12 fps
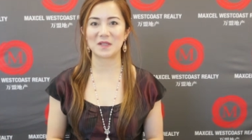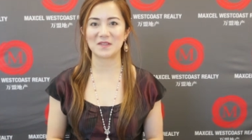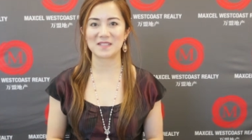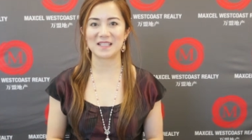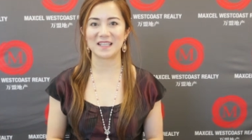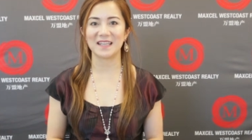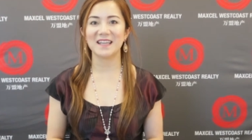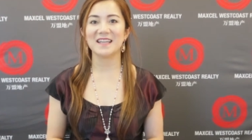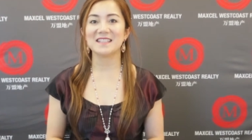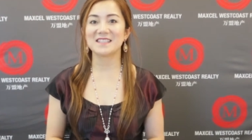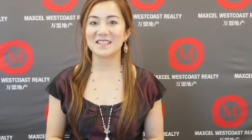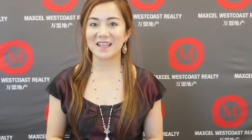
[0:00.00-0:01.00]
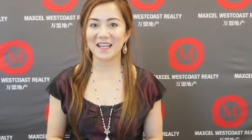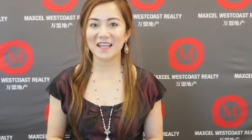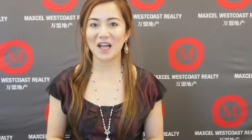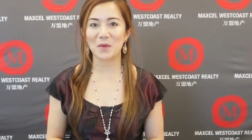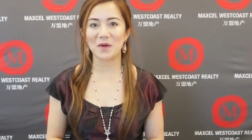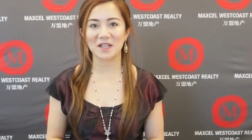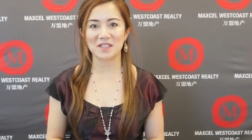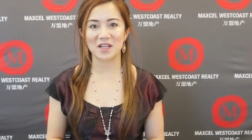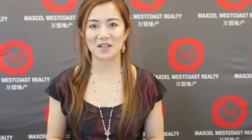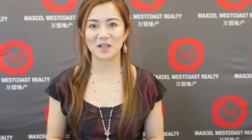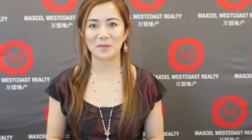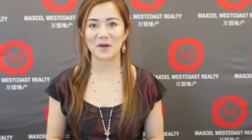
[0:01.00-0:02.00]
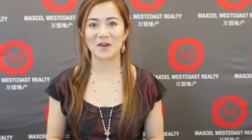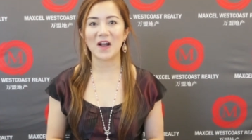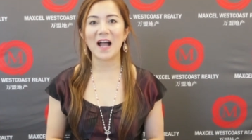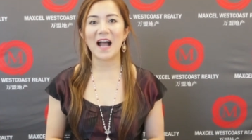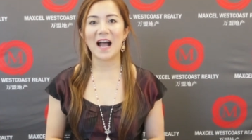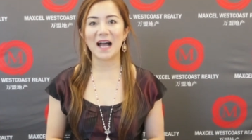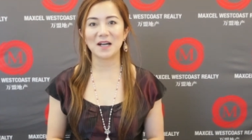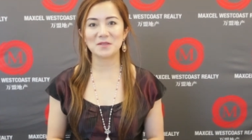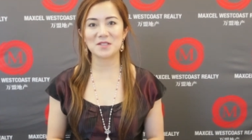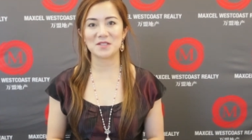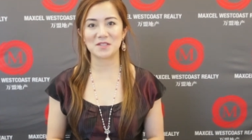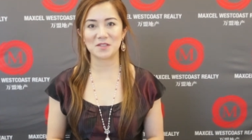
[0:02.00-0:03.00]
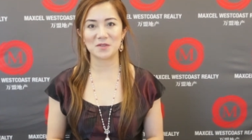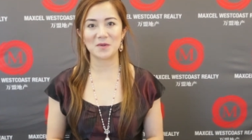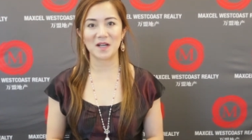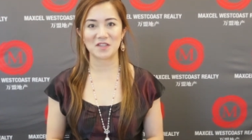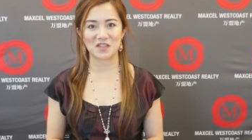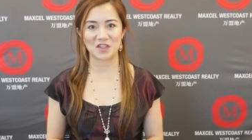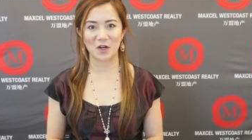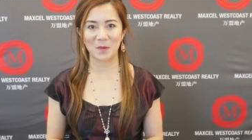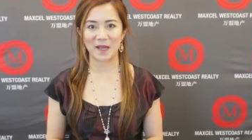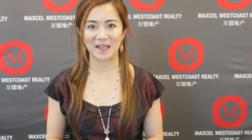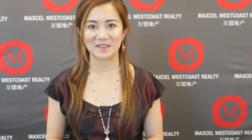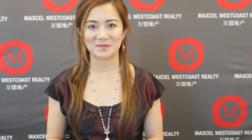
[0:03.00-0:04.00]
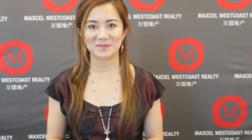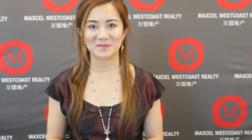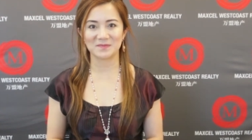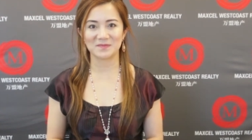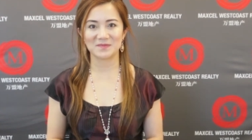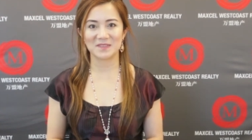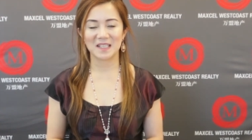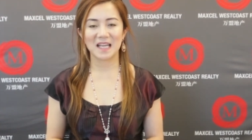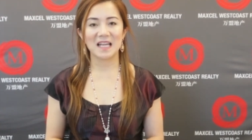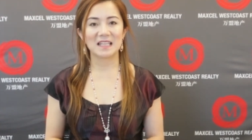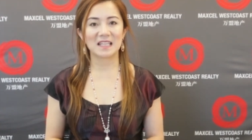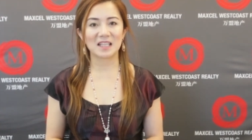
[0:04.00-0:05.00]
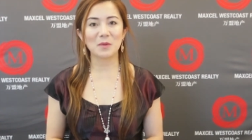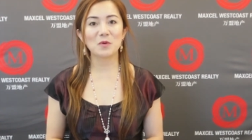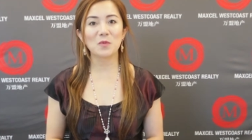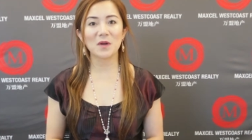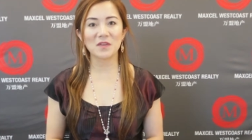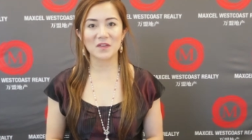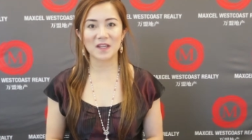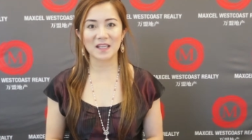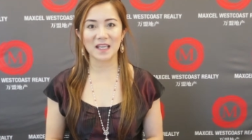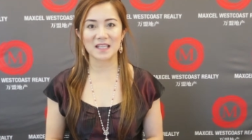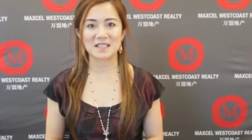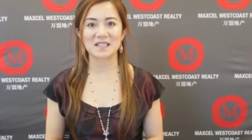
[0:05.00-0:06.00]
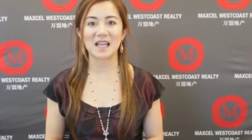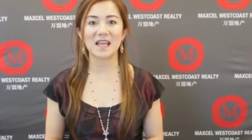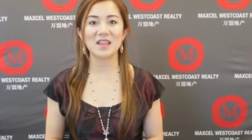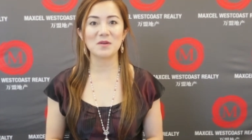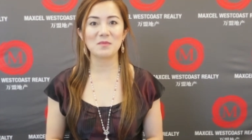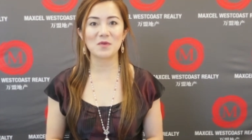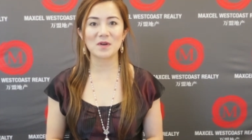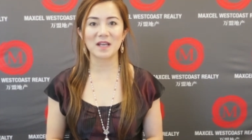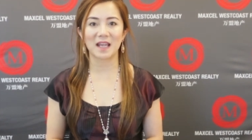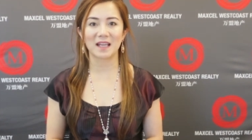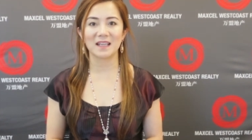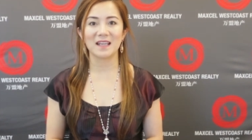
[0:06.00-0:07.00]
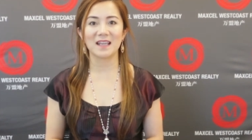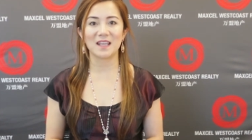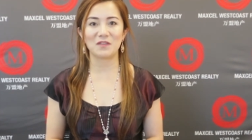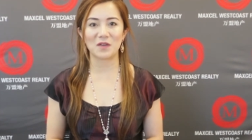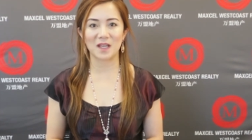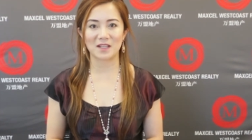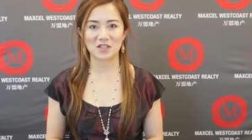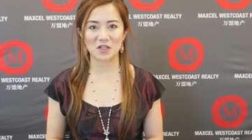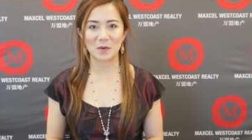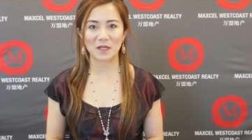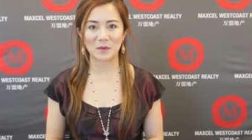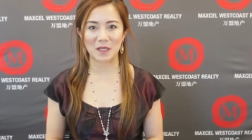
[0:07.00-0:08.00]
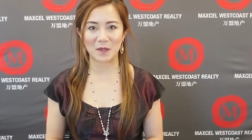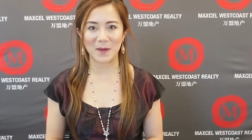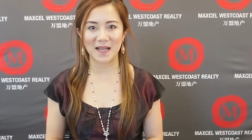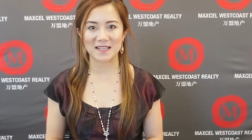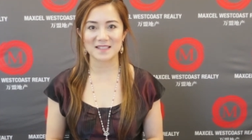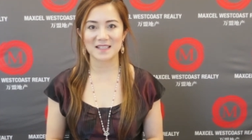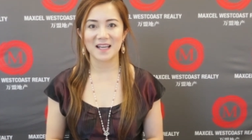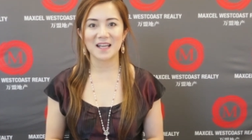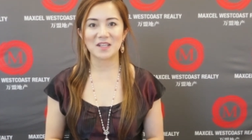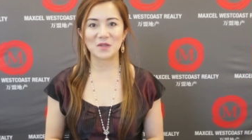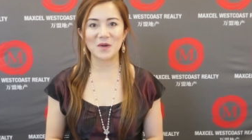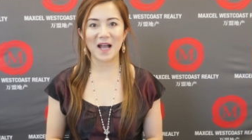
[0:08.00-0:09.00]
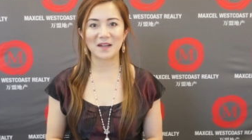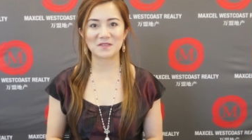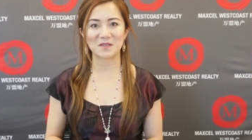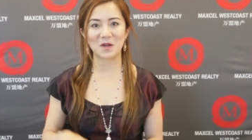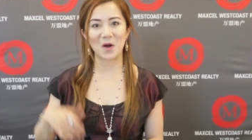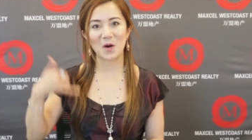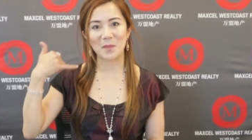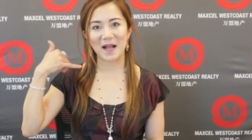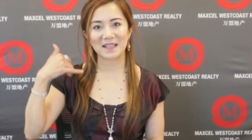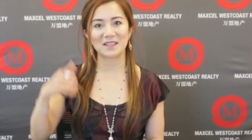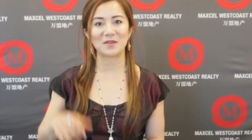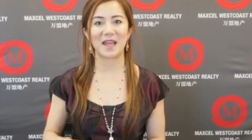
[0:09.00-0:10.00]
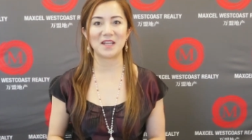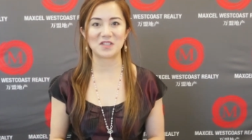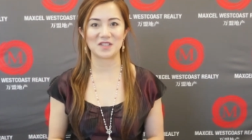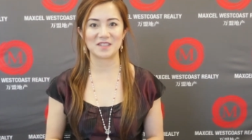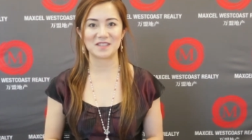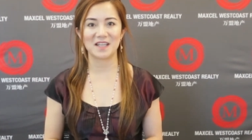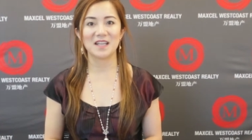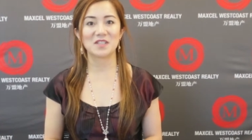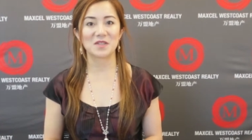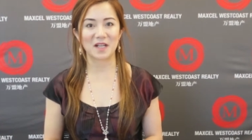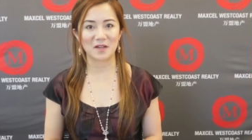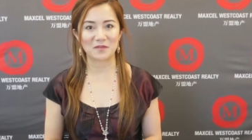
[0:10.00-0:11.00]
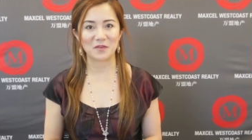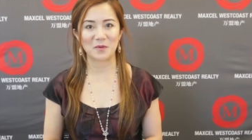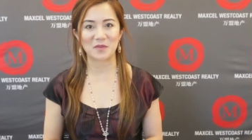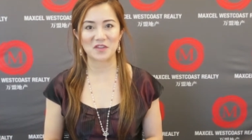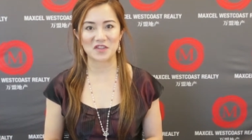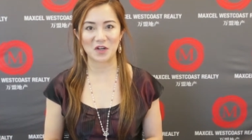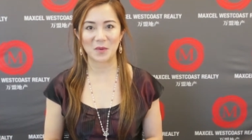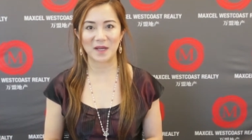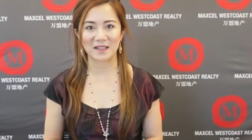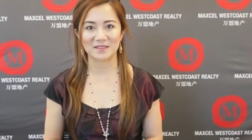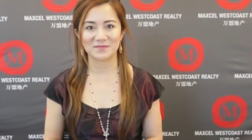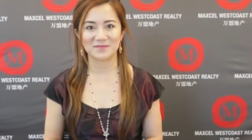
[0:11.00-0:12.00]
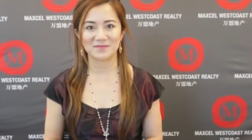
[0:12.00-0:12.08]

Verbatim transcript: Realty. Today I want to talk about how to do a showing. The number one thing is in the morning, if you get showing requests, you have to call back the agent to confirm the showing.